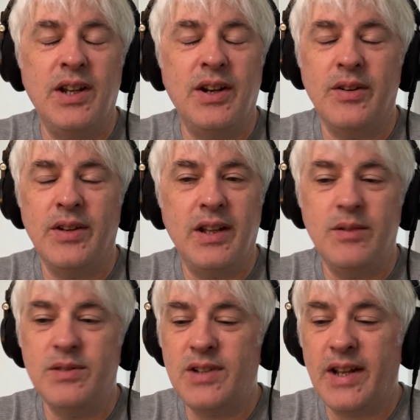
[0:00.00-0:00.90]

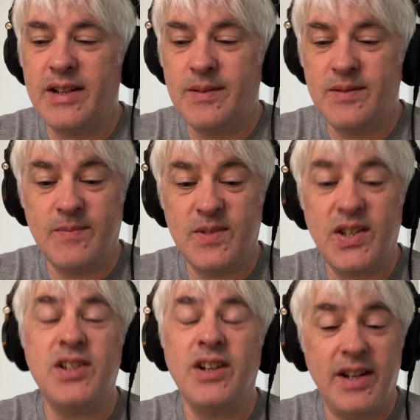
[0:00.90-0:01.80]
He was
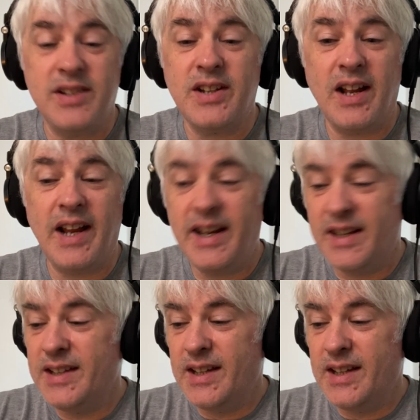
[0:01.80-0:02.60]
such a nice guy.